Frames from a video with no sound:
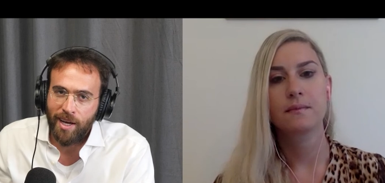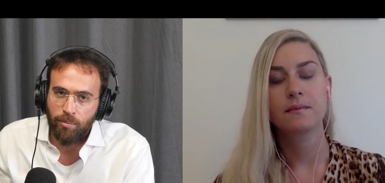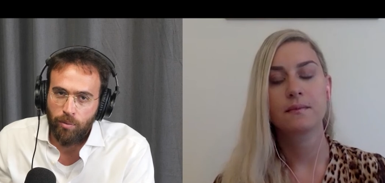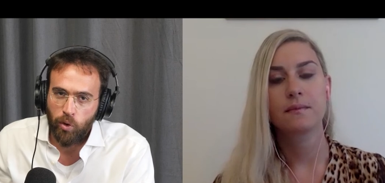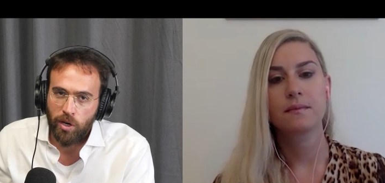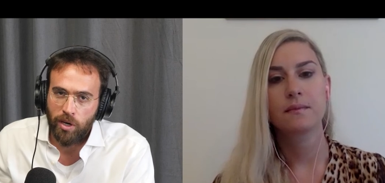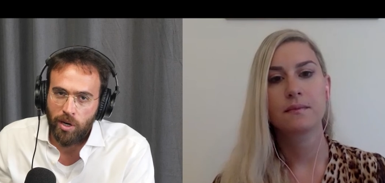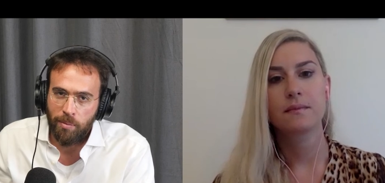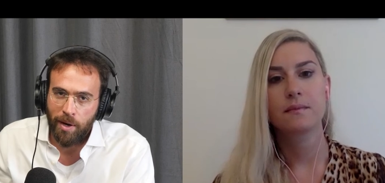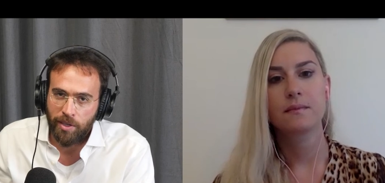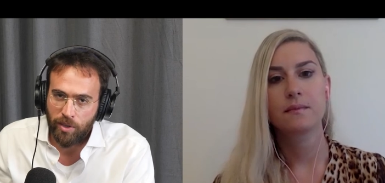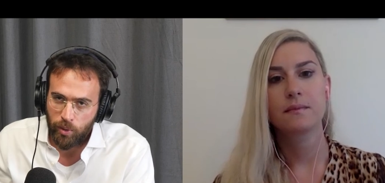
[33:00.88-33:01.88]
Speaker 1: out more
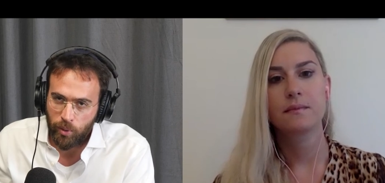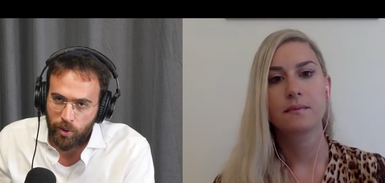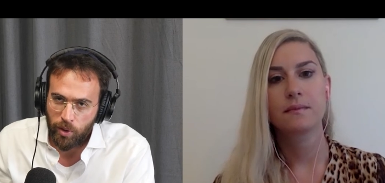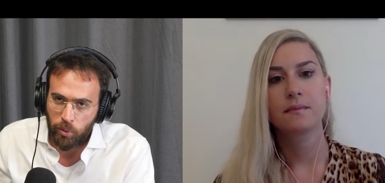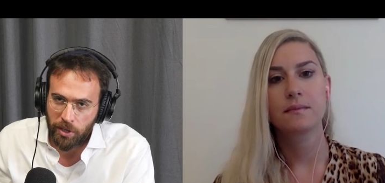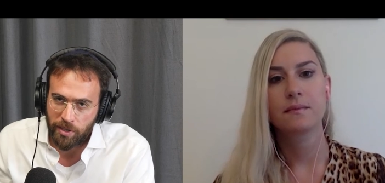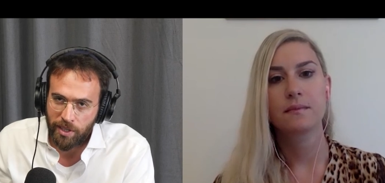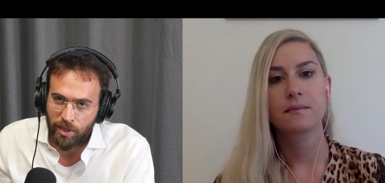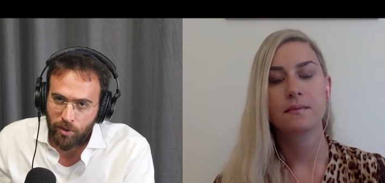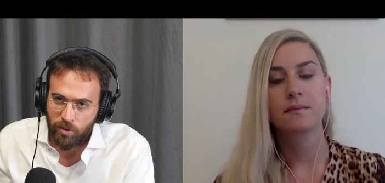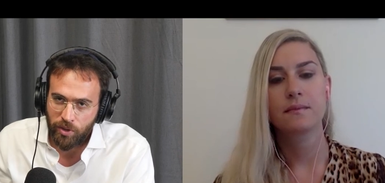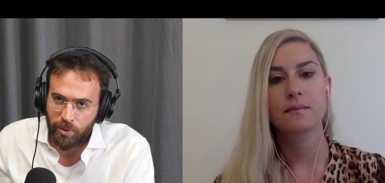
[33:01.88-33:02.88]
about you and the work that you
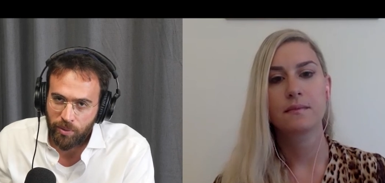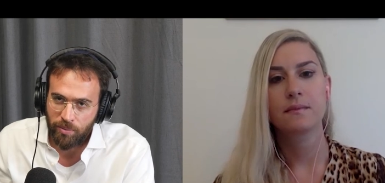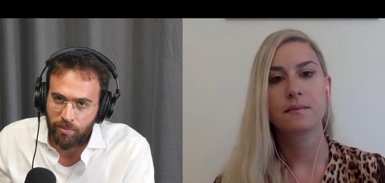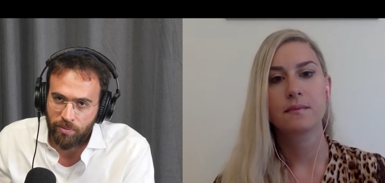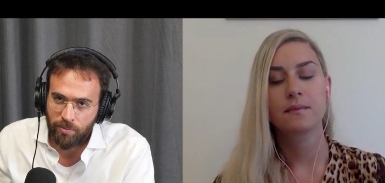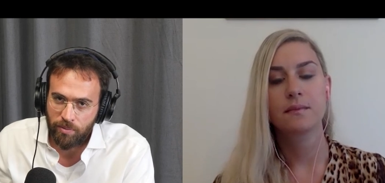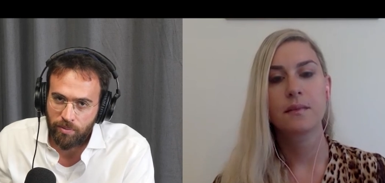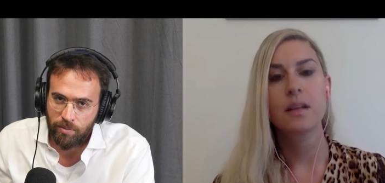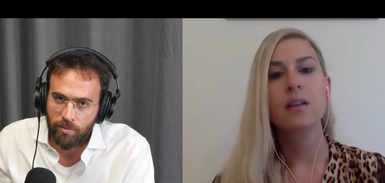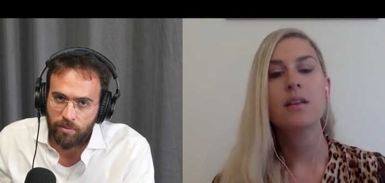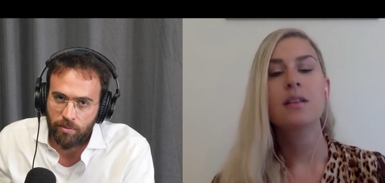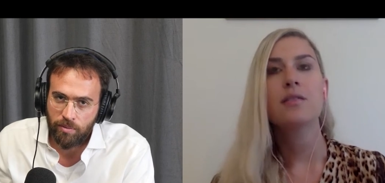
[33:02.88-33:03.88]
do?
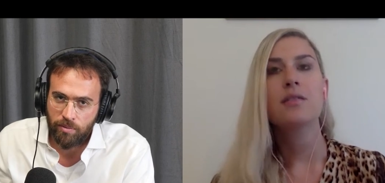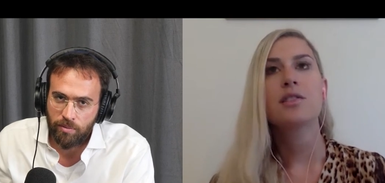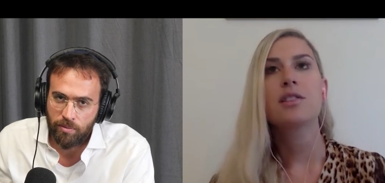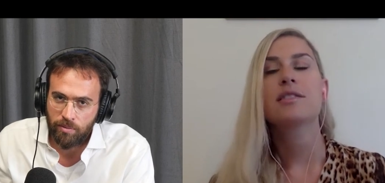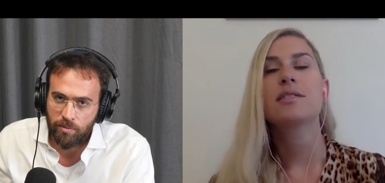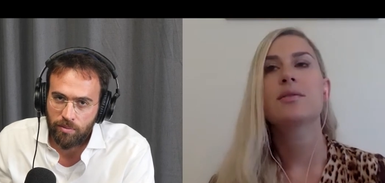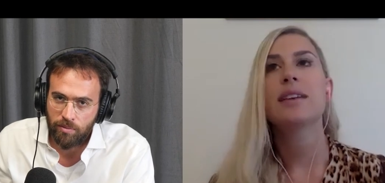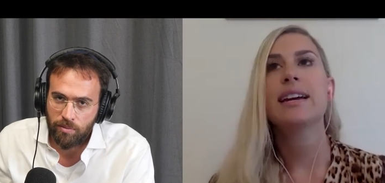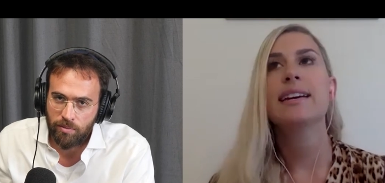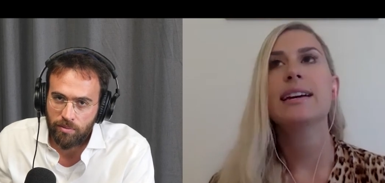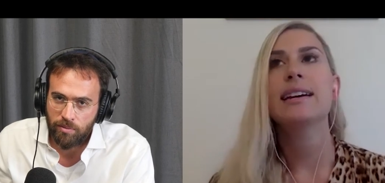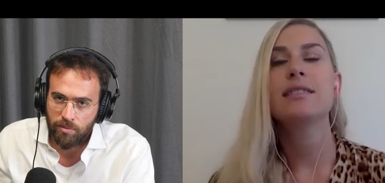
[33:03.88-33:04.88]
Speaker 2: Sure. So
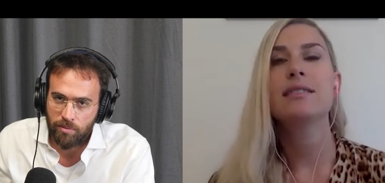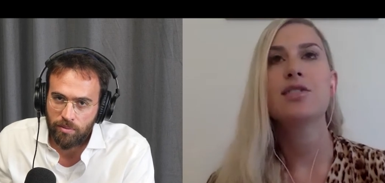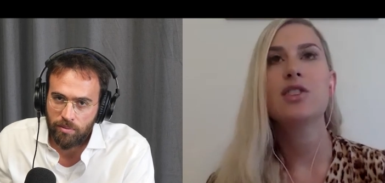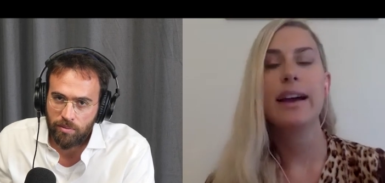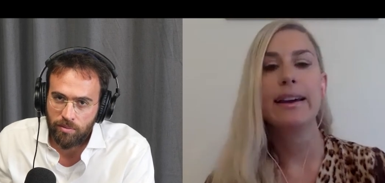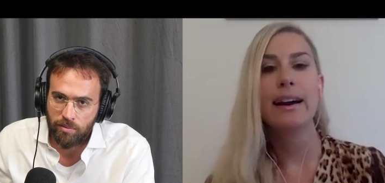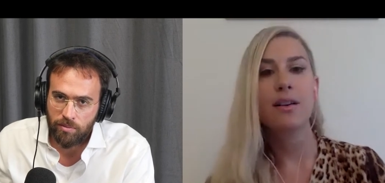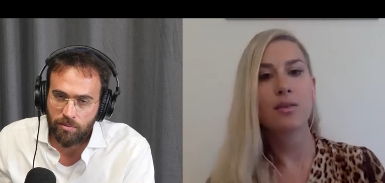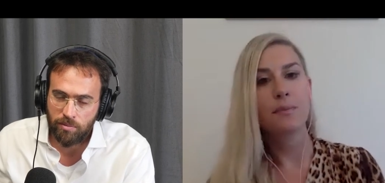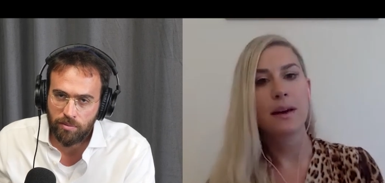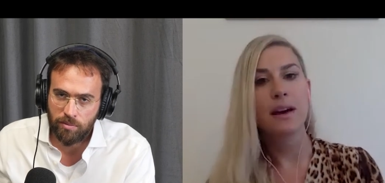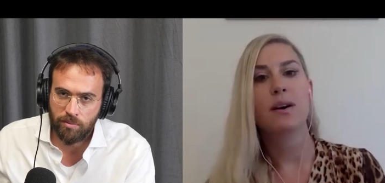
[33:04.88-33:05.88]
they can check
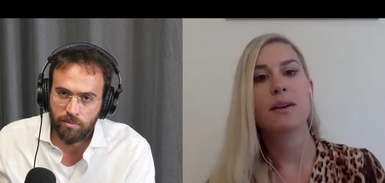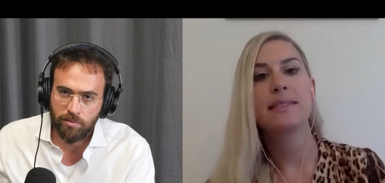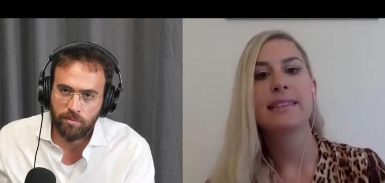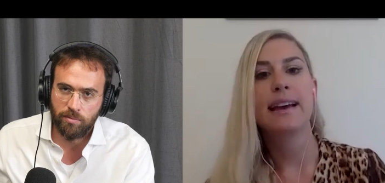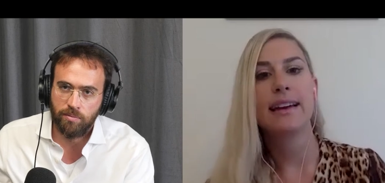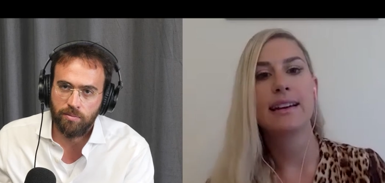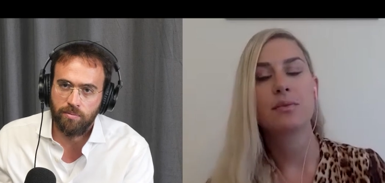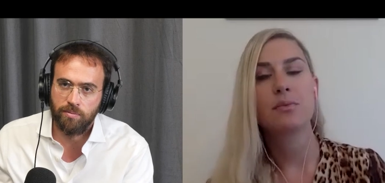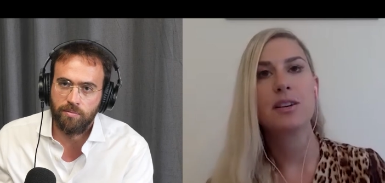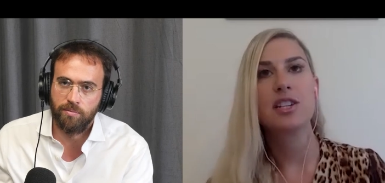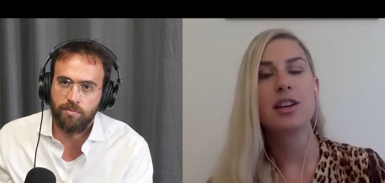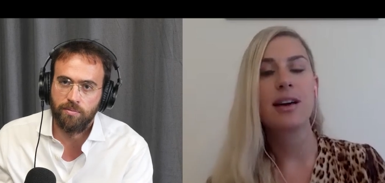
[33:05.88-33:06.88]
out my website
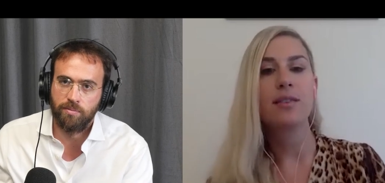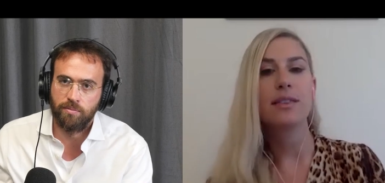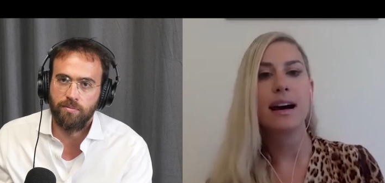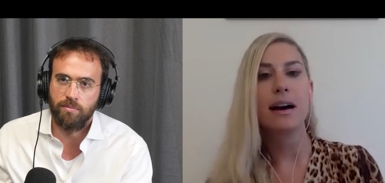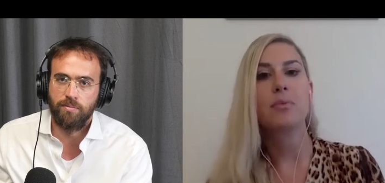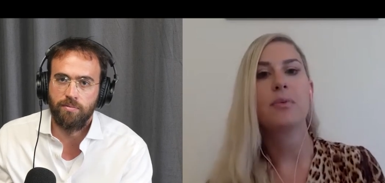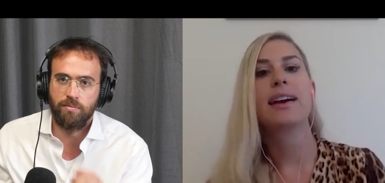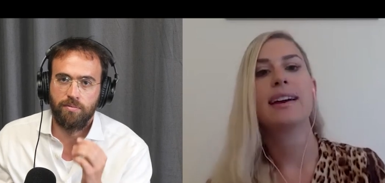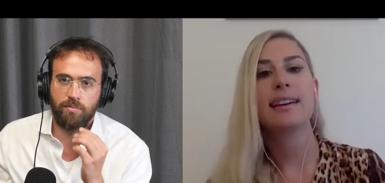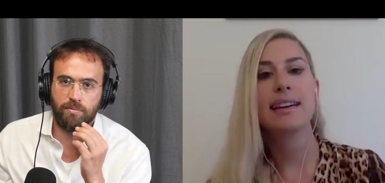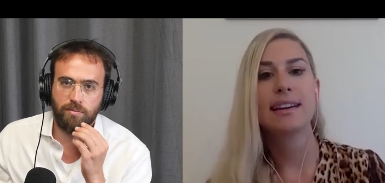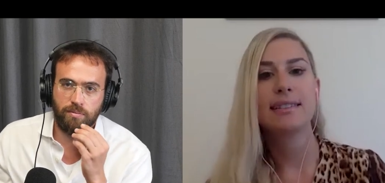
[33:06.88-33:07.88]
and reach out that
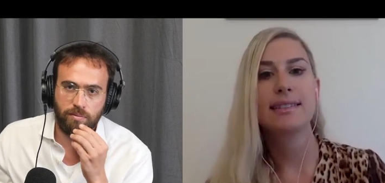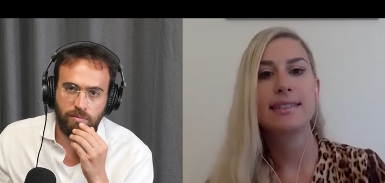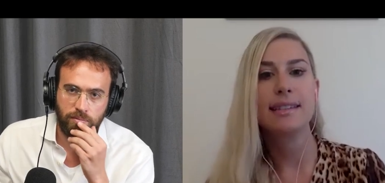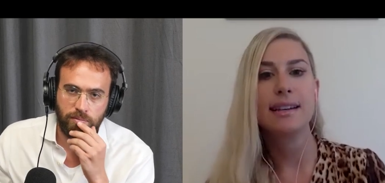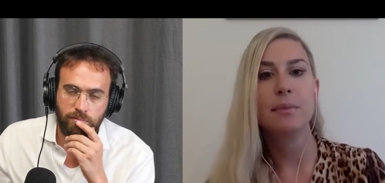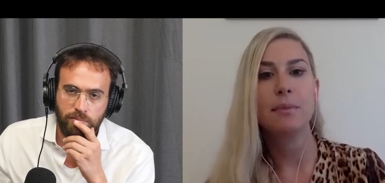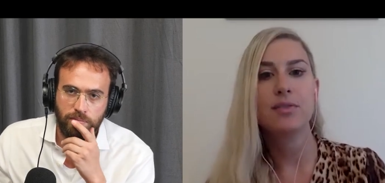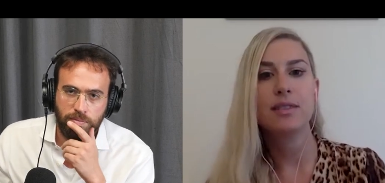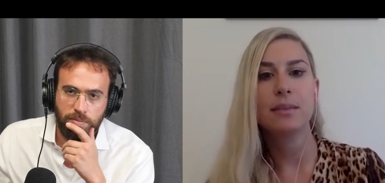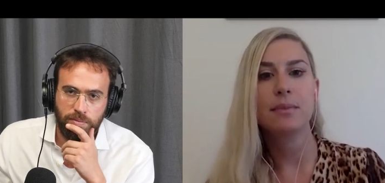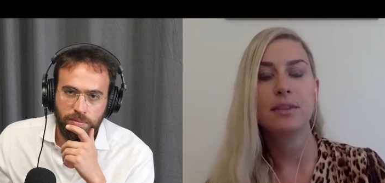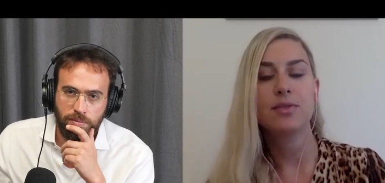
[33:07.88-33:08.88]
way. It's w
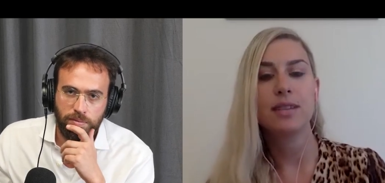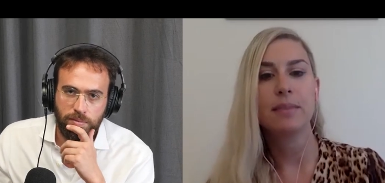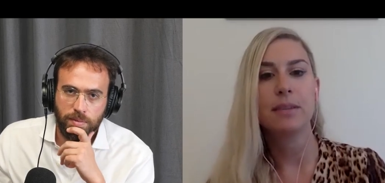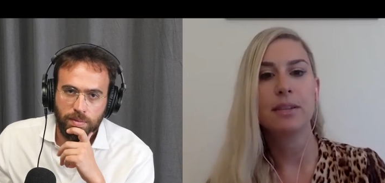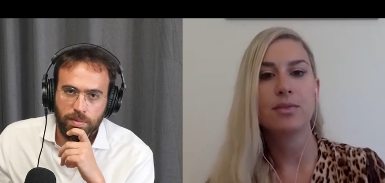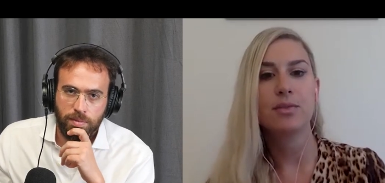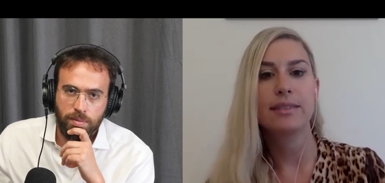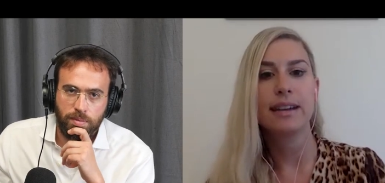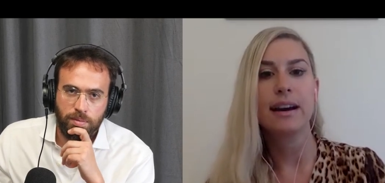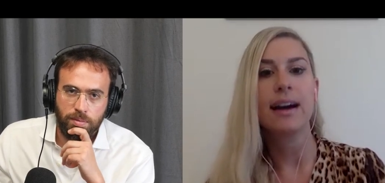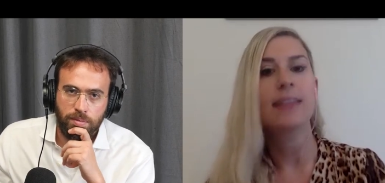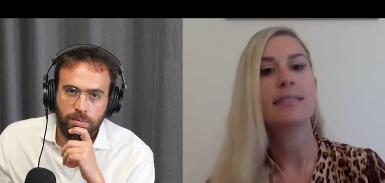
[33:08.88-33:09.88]
w w
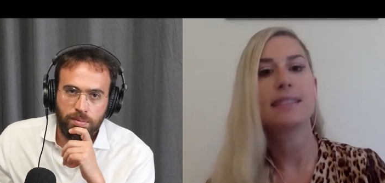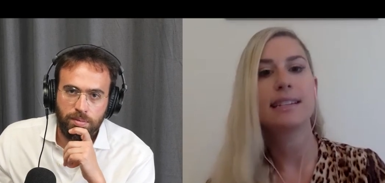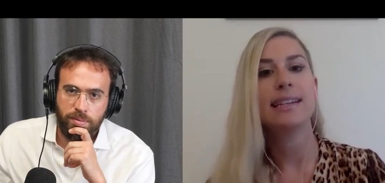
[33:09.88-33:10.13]
dot